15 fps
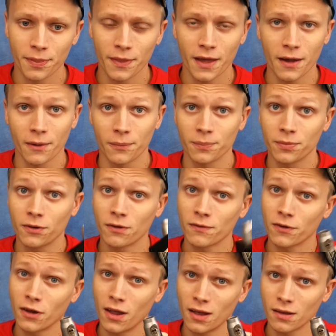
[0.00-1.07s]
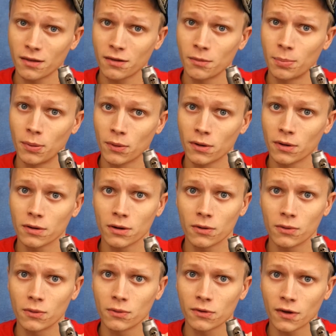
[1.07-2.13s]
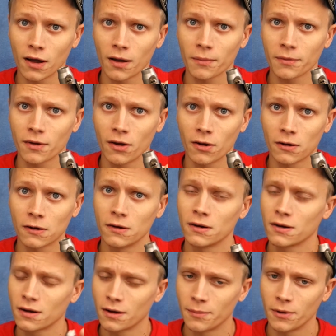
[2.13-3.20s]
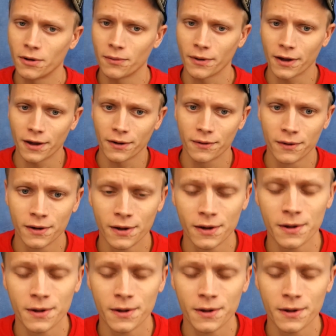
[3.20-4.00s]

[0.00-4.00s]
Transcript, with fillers: Now, don't forget, support your local shops, y'all. Come on now.